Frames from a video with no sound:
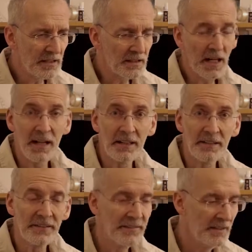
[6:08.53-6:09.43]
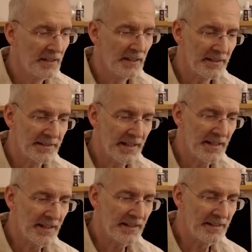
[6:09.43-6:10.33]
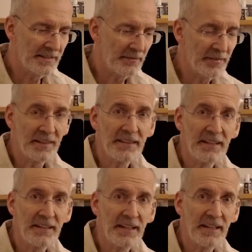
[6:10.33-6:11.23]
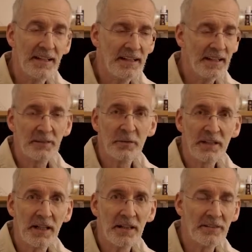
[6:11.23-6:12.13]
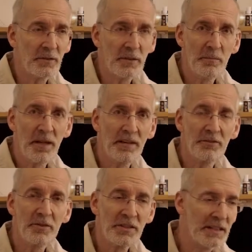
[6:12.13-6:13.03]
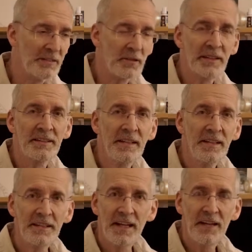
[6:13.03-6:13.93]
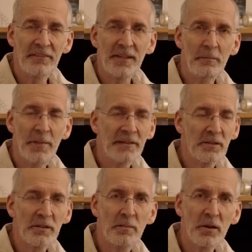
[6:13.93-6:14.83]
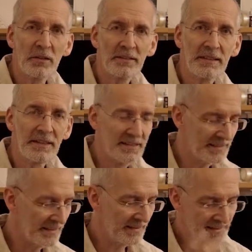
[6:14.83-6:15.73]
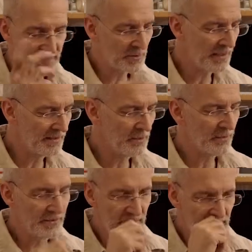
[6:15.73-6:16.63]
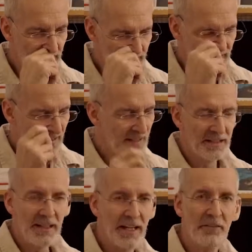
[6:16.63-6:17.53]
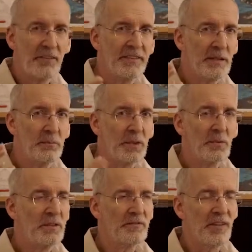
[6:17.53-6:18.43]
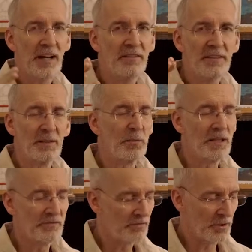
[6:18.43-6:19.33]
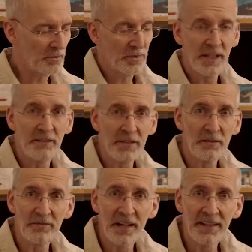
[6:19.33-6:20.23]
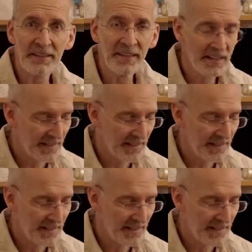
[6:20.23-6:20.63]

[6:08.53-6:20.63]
cars, the funny electric cars you can play for children. They have some battery blocks like this inside. You can use nearly everything between 5 and 12 volt, whatever you find.